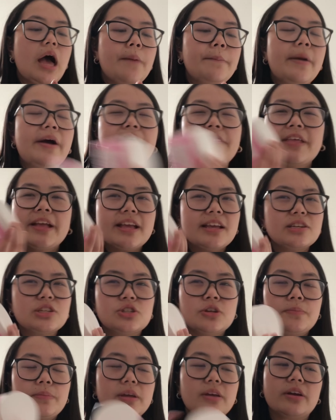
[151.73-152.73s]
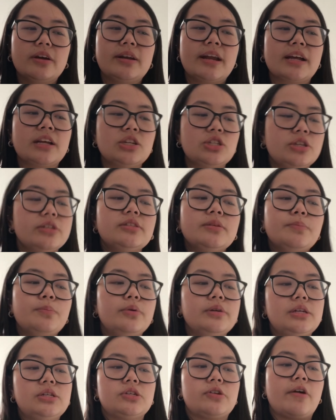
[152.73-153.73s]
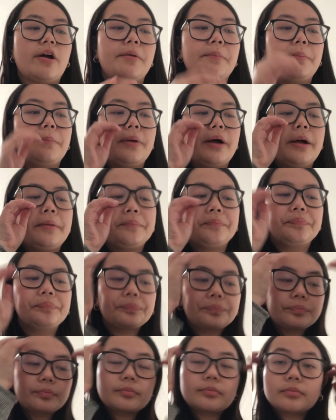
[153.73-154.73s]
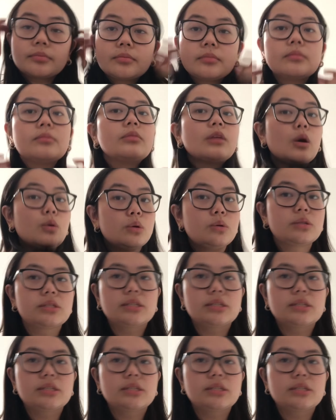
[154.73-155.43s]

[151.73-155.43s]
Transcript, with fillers: But I think it should be good, like it's just a body scrub, but we'll